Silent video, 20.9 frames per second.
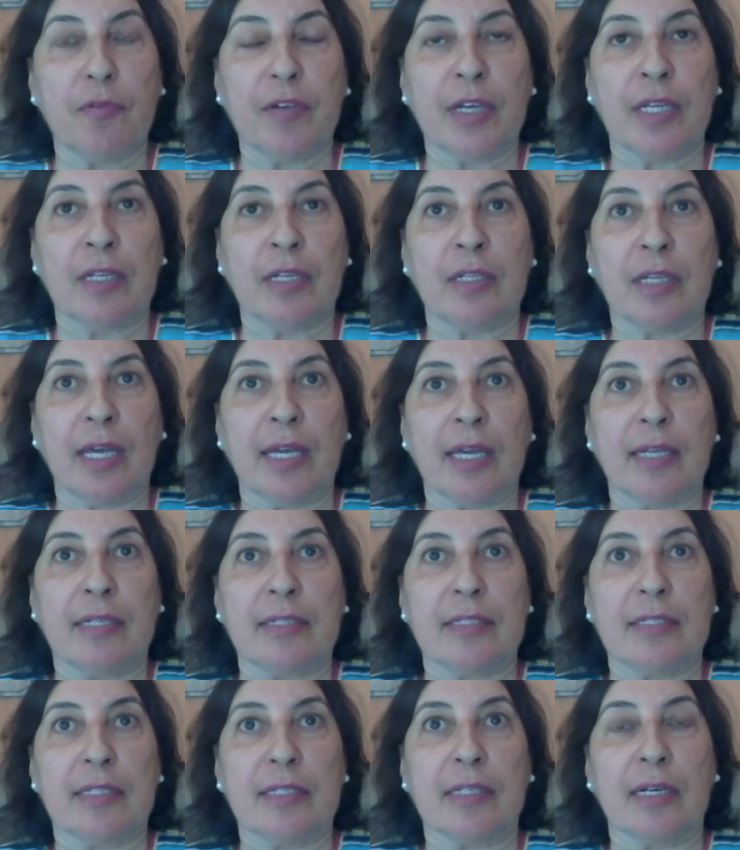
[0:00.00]

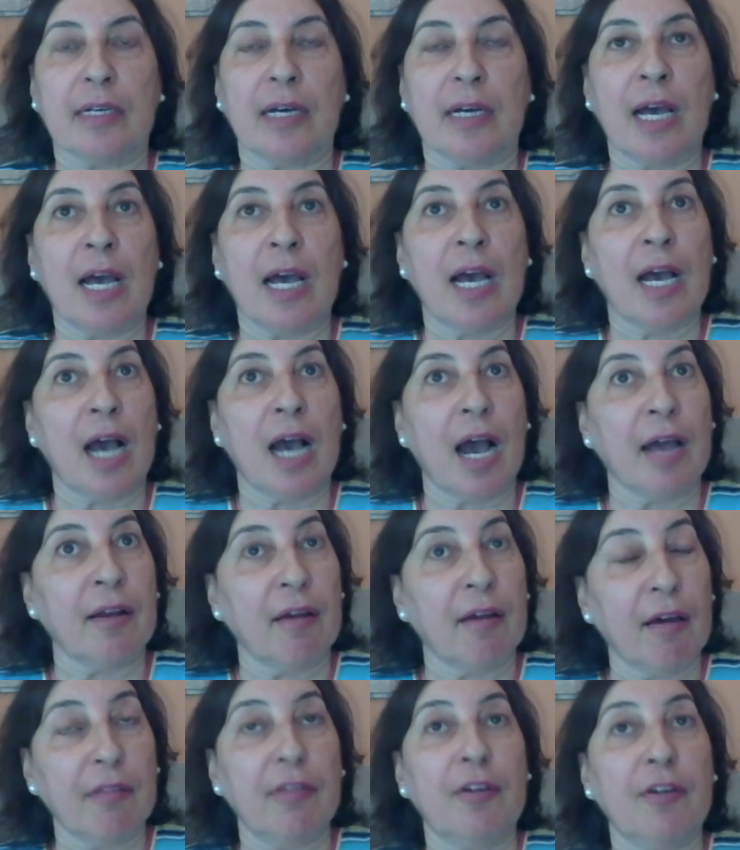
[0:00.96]
And
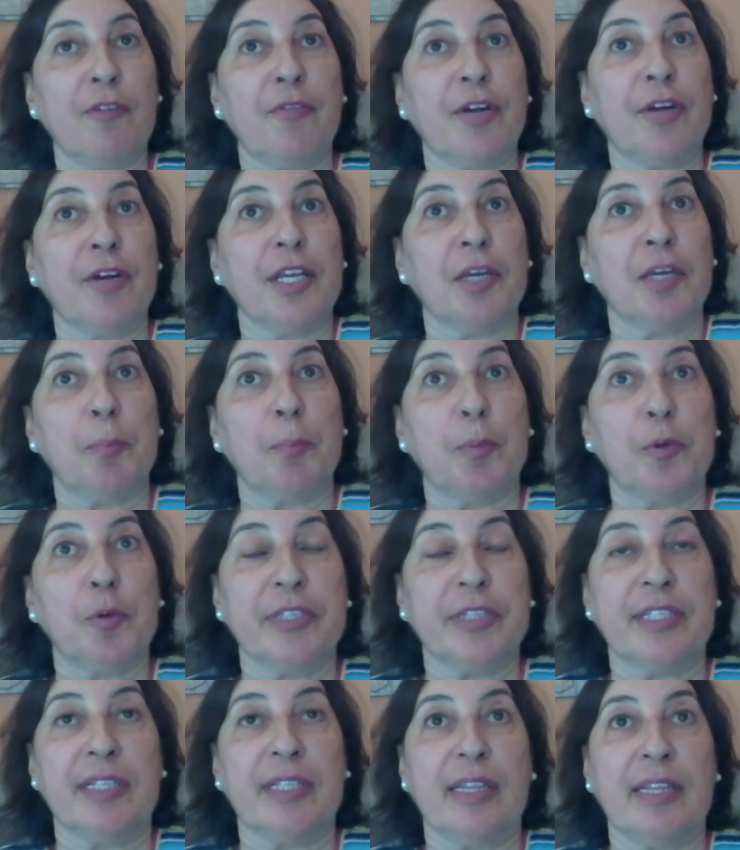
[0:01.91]
another very
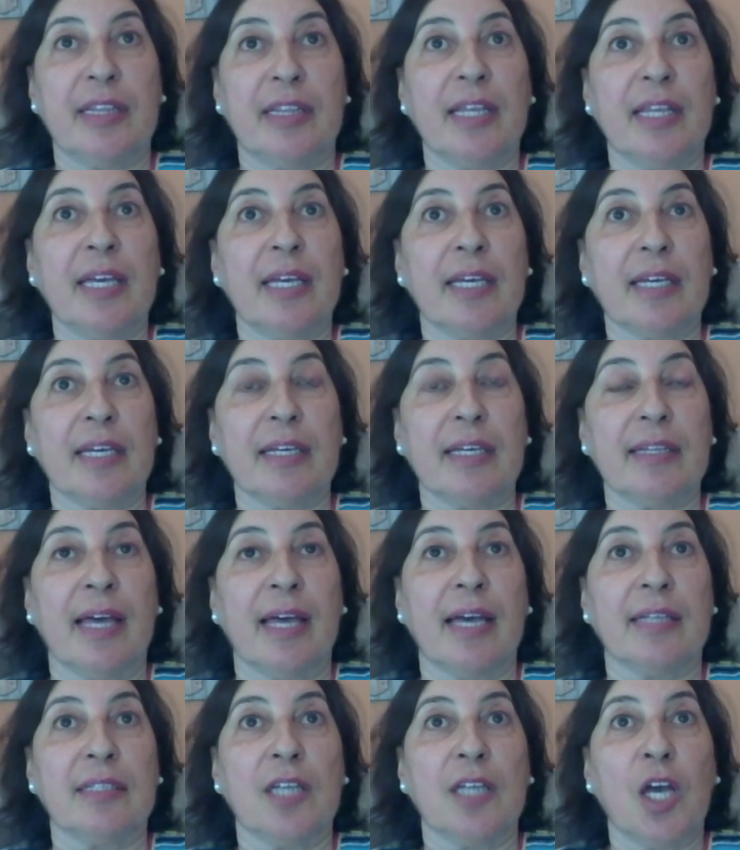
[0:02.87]
important thing
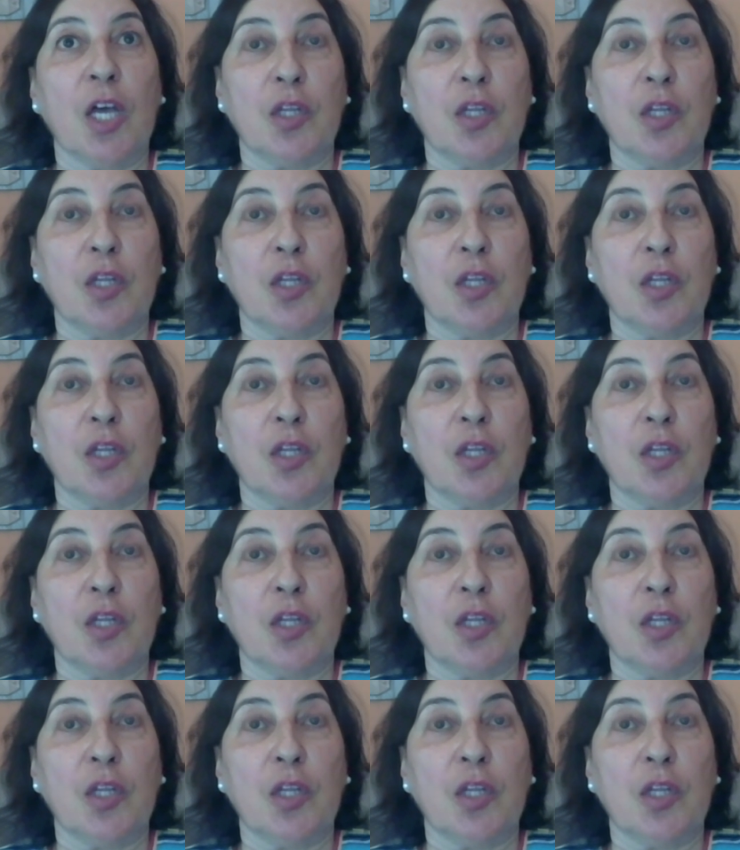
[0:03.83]
that